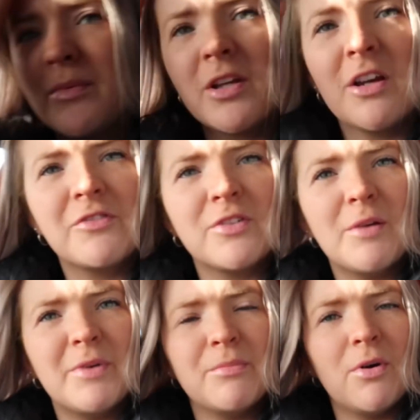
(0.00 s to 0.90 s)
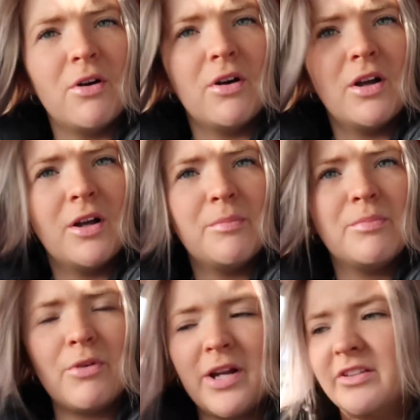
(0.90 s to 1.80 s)
I'm gonna go for something a bit more
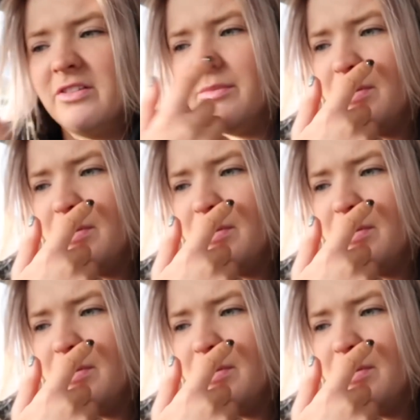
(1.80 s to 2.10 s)
brighter,